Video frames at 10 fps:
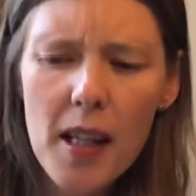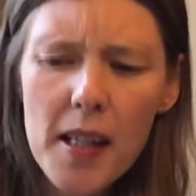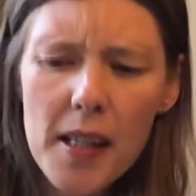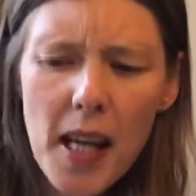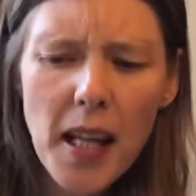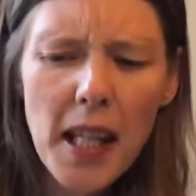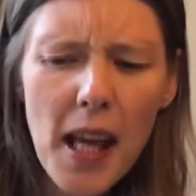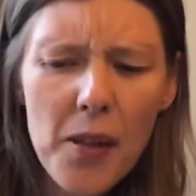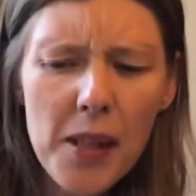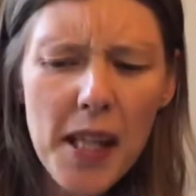Stanley
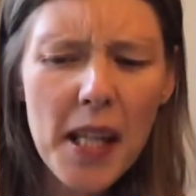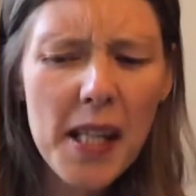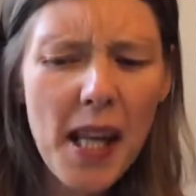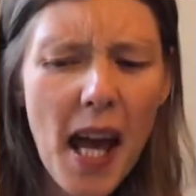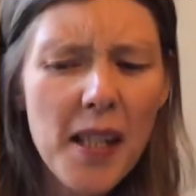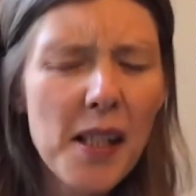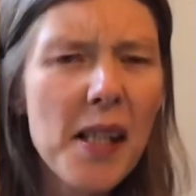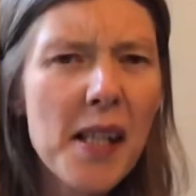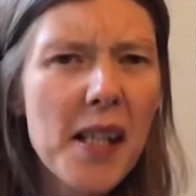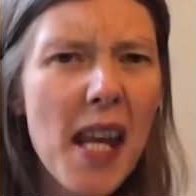held it in his hand and
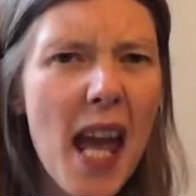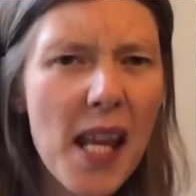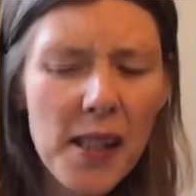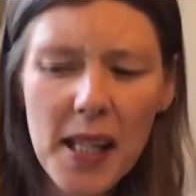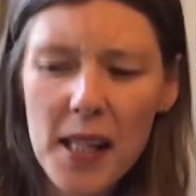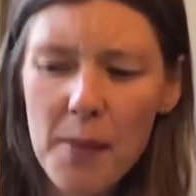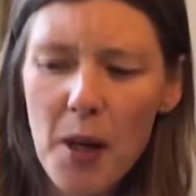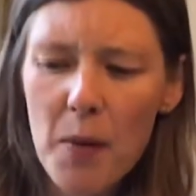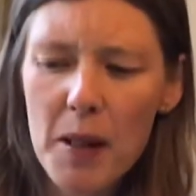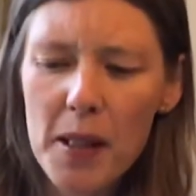stared at it a
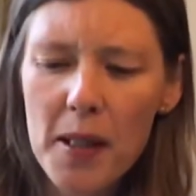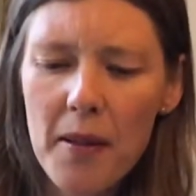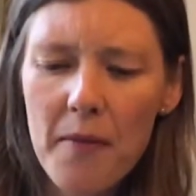moment.